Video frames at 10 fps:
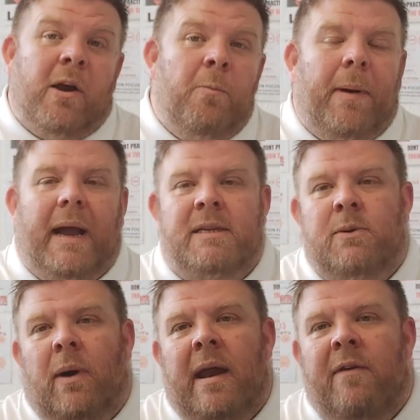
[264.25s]
go back to
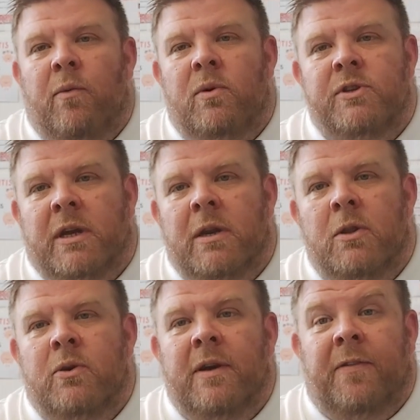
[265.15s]
where everyone's going to
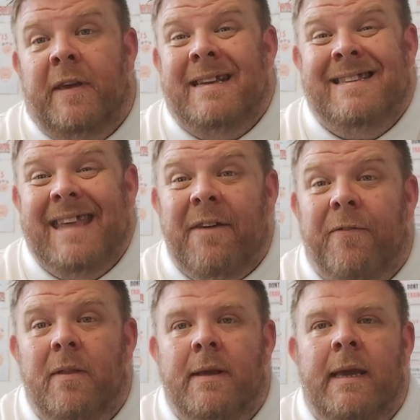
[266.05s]
look at things
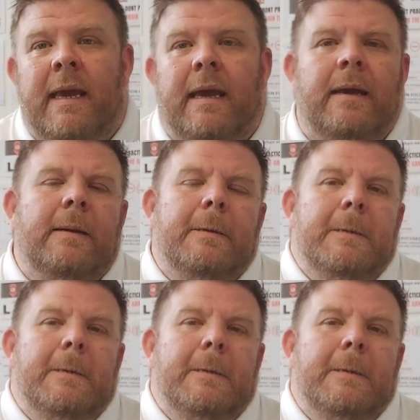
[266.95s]
differently here.